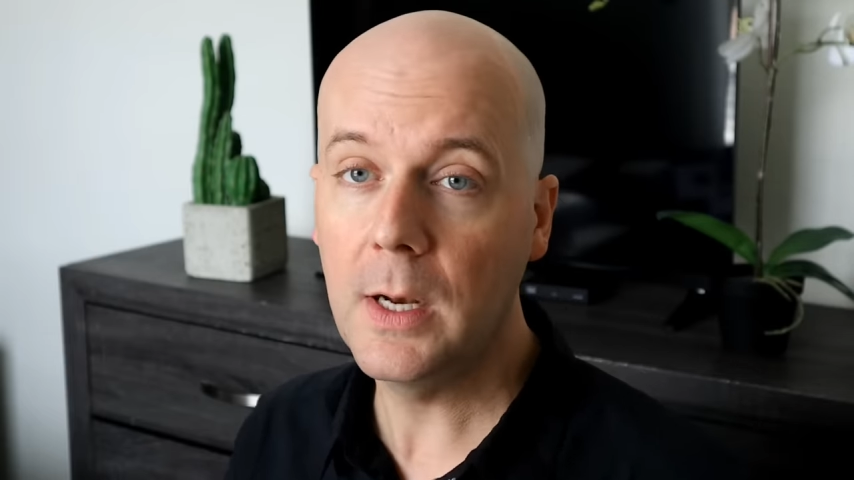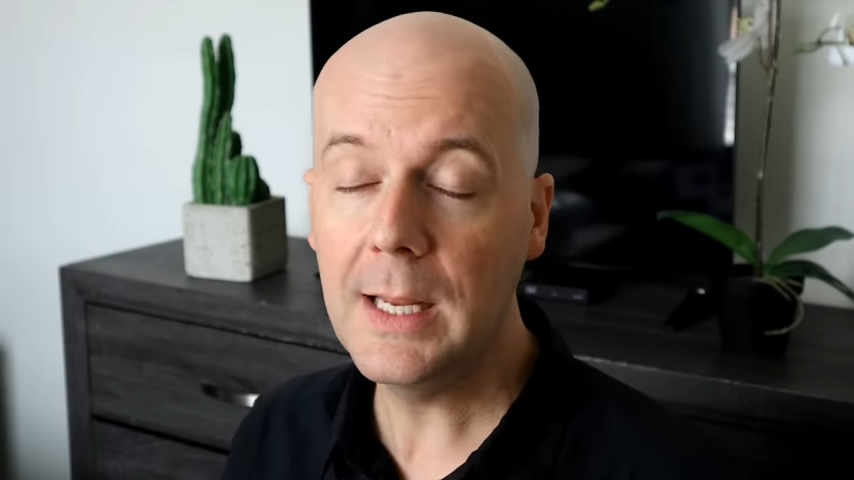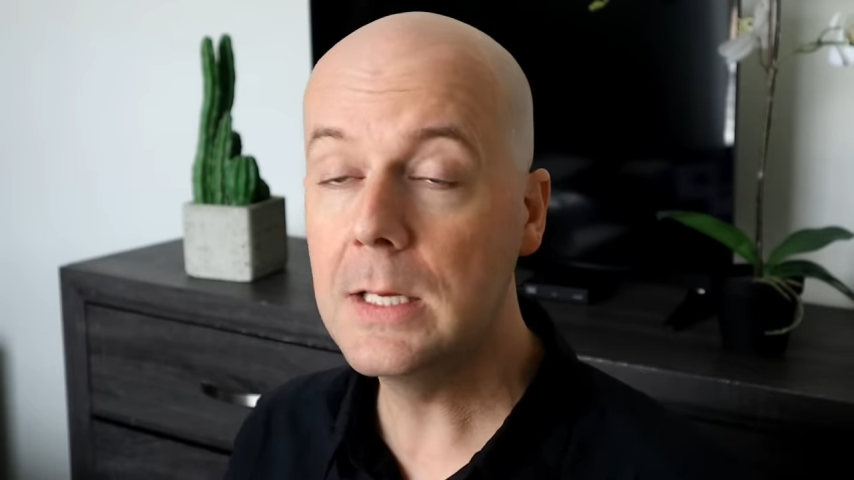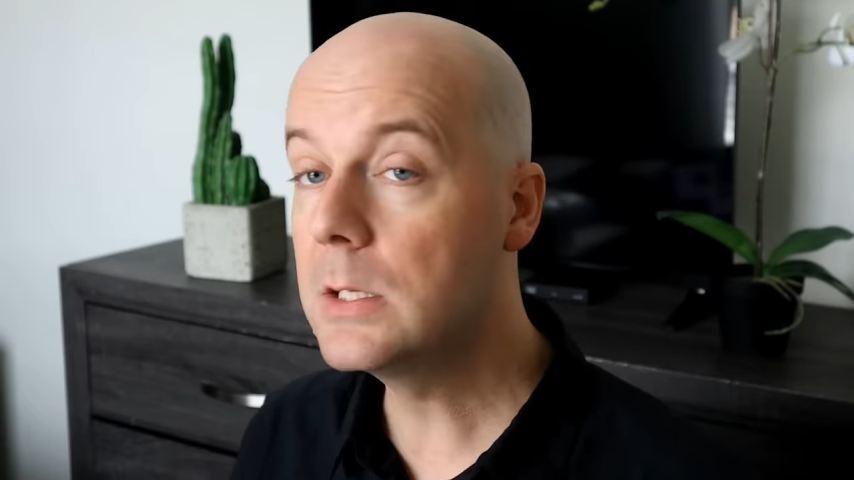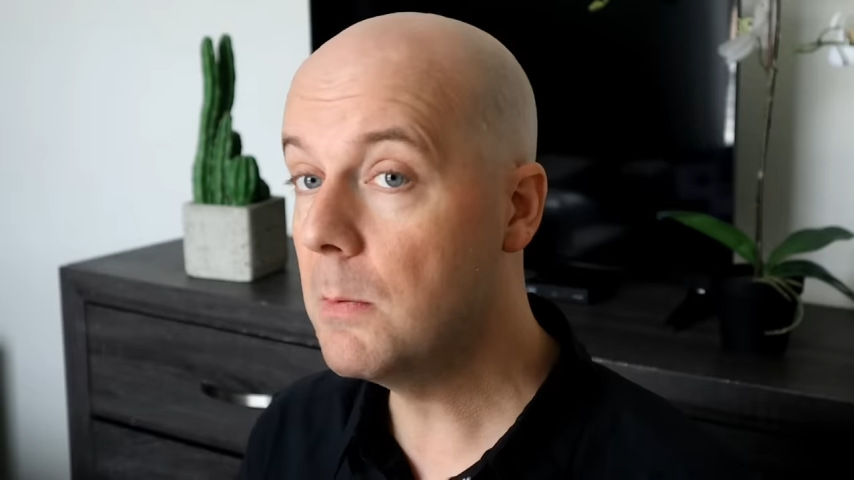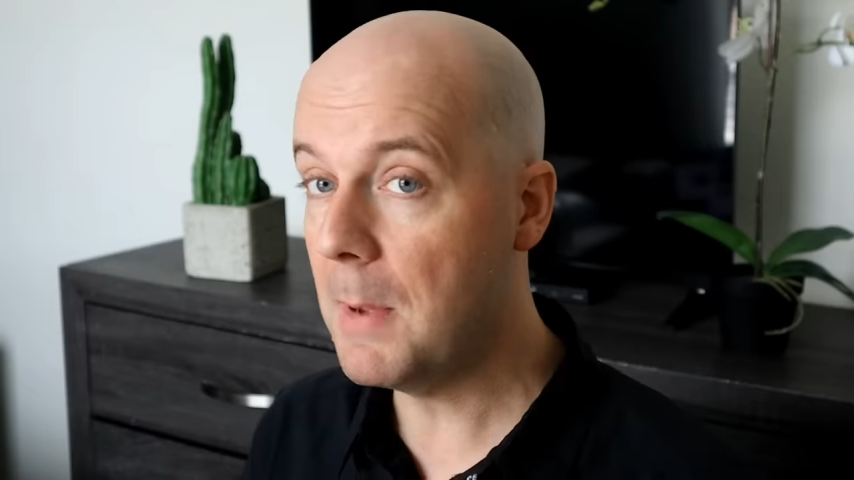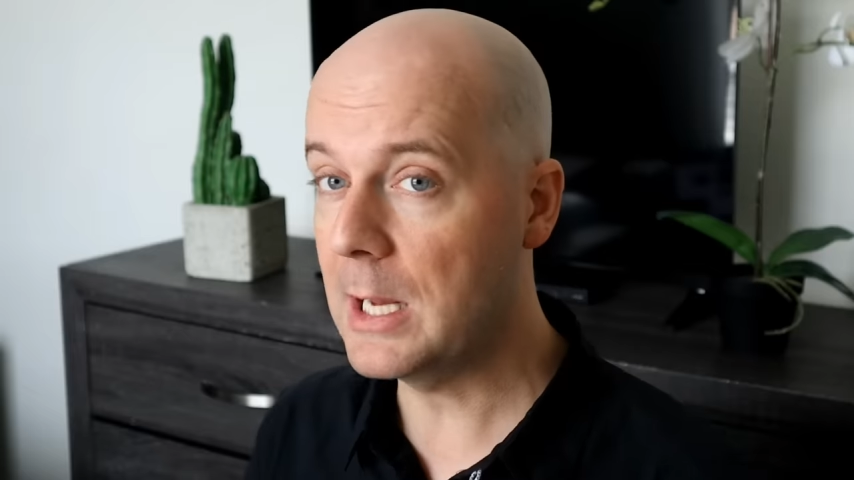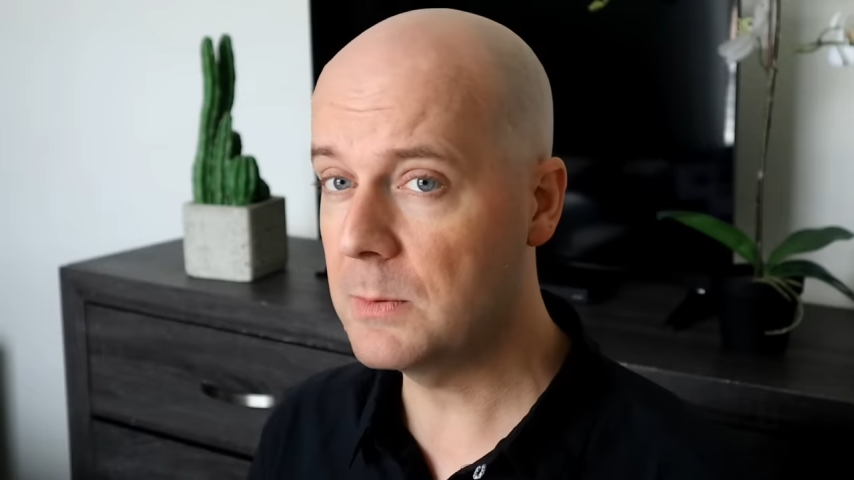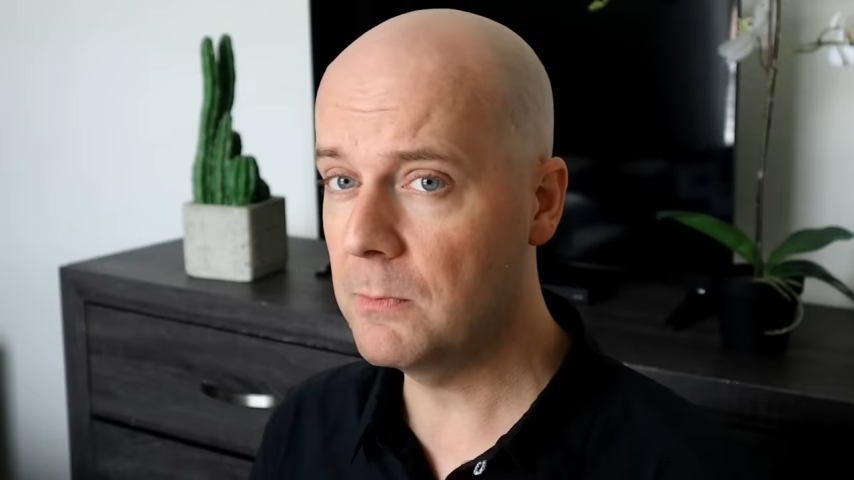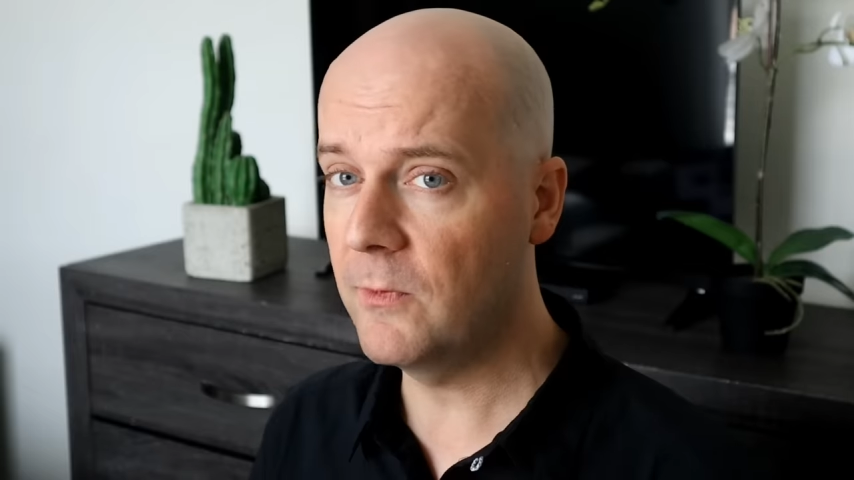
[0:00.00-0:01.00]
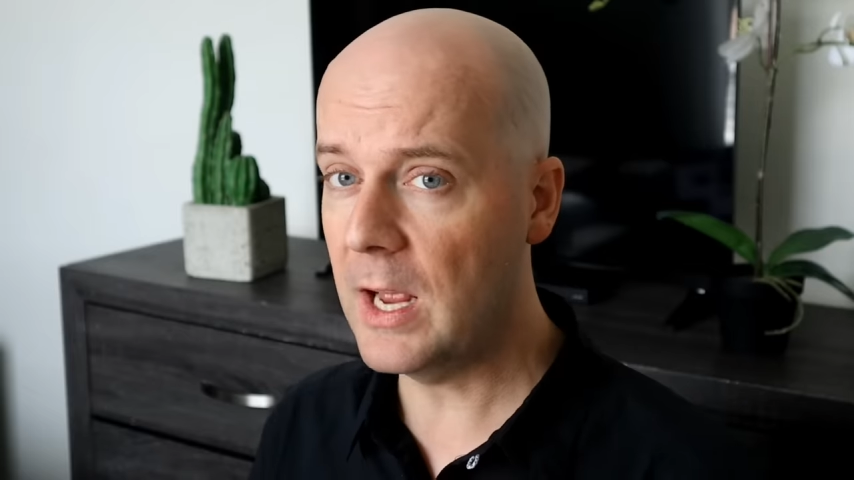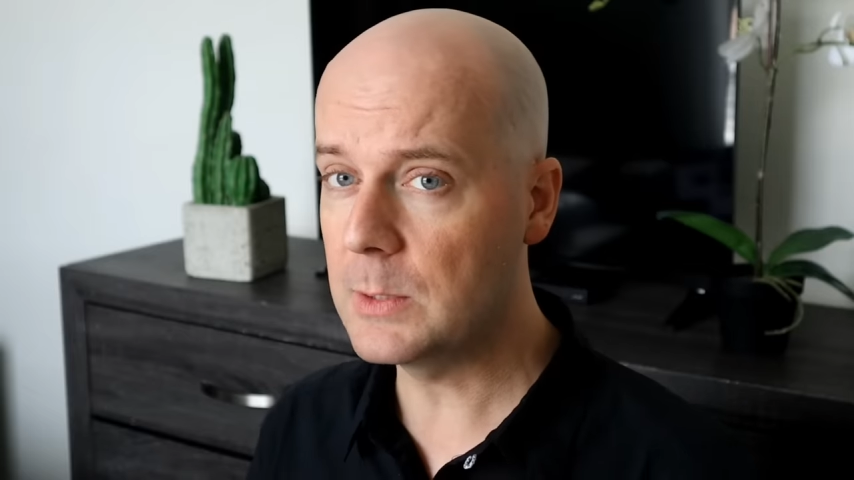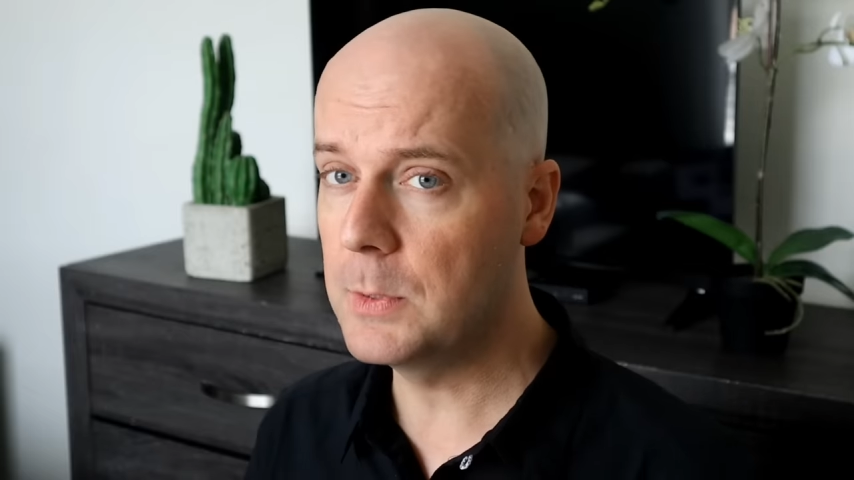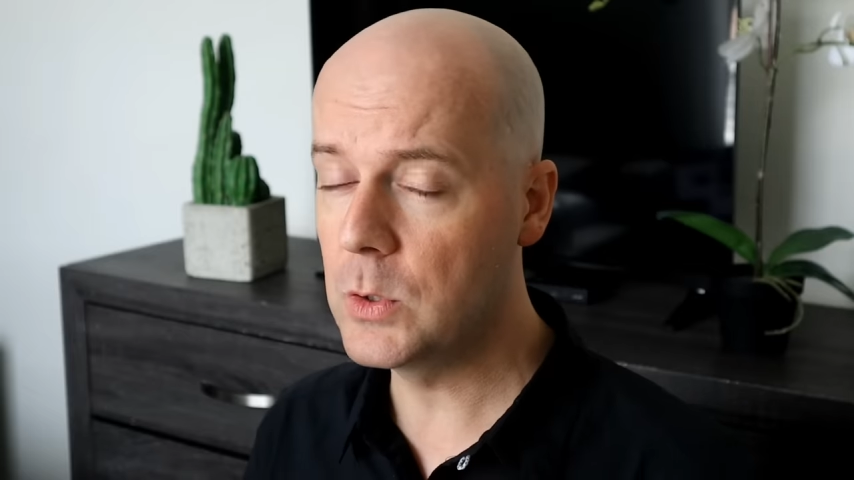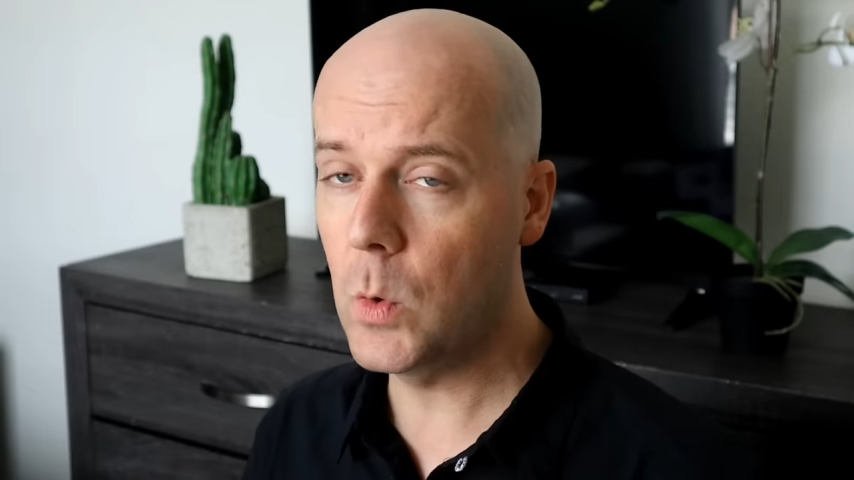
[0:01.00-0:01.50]
cutting is the mass,
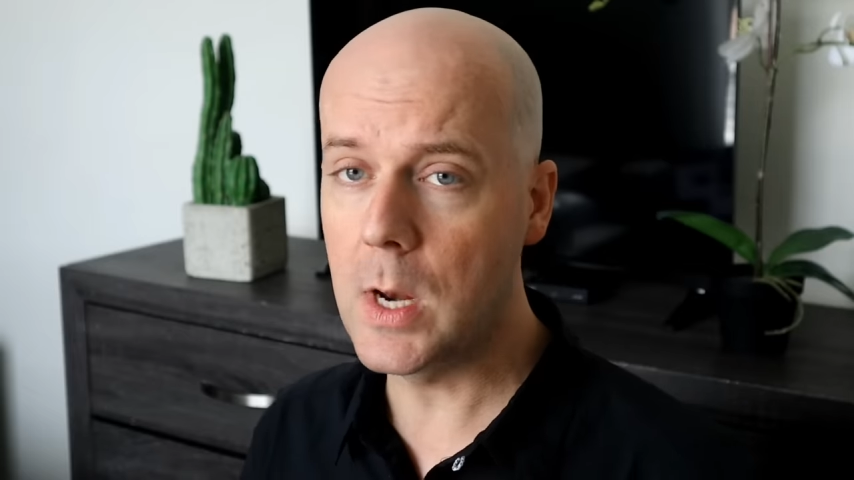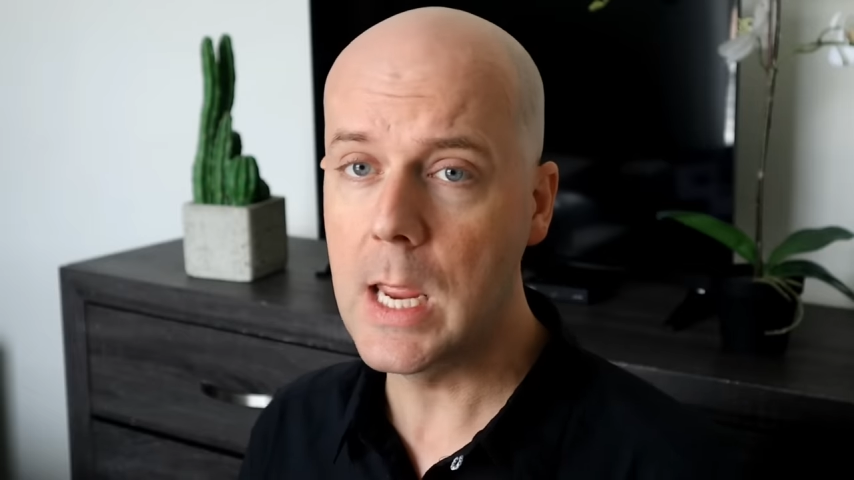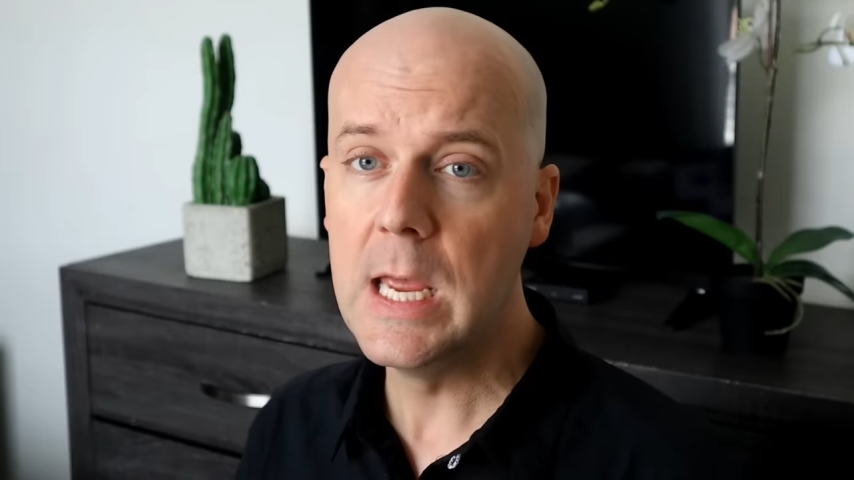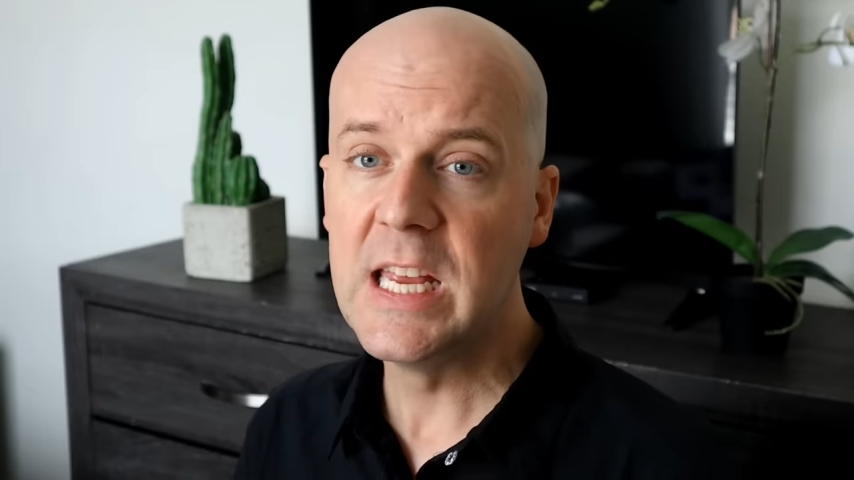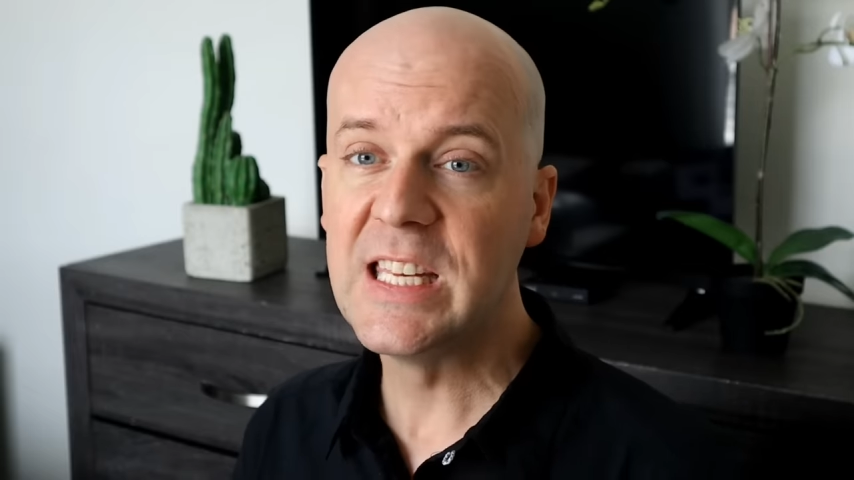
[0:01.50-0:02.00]
vast majority.